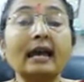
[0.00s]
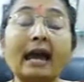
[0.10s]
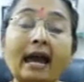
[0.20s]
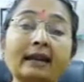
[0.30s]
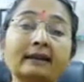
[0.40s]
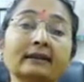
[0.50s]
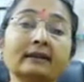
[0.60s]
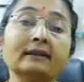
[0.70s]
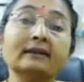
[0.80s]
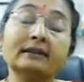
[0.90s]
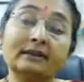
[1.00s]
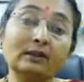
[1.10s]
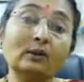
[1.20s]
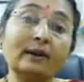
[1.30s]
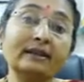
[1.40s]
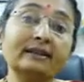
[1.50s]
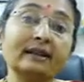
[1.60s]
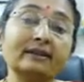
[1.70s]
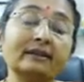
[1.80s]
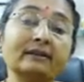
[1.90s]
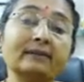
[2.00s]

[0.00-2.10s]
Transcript: and steroid structure.